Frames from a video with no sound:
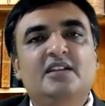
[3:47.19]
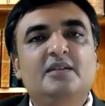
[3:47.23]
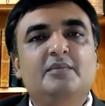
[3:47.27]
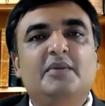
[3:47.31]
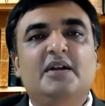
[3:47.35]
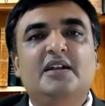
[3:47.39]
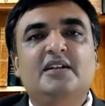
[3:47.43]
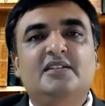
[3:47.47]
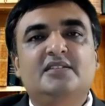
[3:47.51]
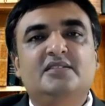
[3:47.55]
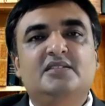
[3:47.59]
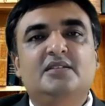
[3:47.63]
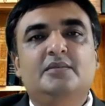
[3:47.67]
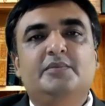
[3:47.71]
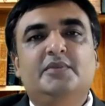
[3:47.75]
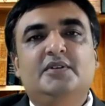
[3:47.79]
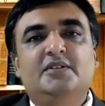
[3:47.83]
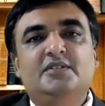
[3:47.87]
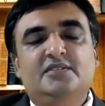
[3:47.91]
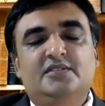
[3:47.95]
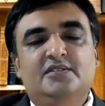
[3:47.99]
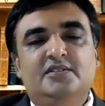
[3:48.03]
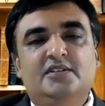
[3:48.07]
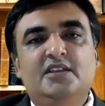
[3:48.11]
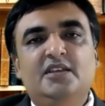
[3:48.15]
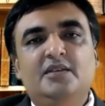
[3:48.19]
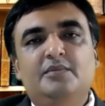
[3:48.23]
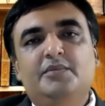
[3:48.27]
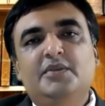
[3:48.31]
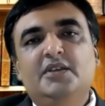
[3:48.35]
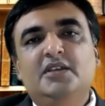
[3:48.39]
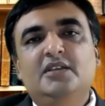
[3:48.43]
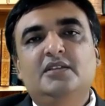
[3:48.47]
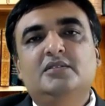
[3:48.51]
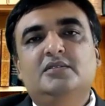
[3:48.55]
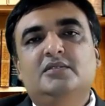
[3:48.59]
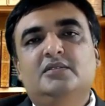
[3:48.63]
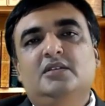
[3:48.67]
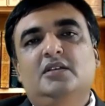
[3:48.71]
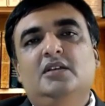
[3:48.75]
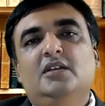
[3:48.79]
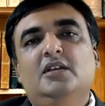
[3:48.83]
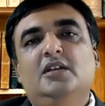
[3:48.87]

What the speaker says: participants, DPs,